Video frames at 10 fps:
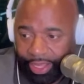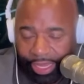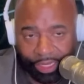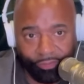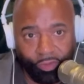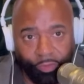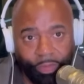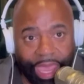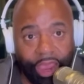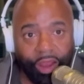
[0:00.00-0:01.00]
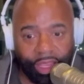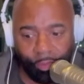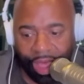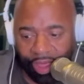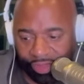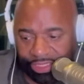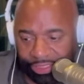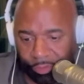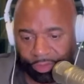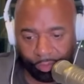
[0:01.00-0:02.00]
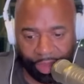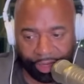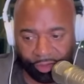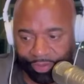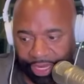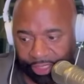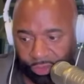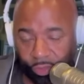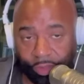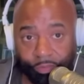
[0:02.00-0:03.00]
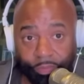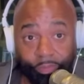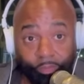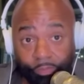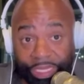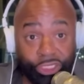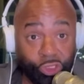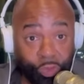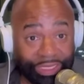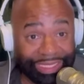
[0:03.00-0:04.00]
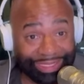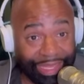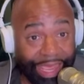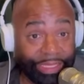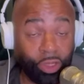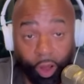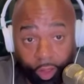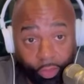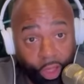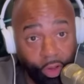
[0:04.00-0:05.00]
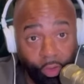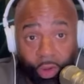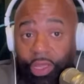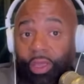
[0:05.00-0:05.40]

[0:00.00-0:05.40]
And if you pair him, obviously, with a Michael Penix who can beat you with his legs, although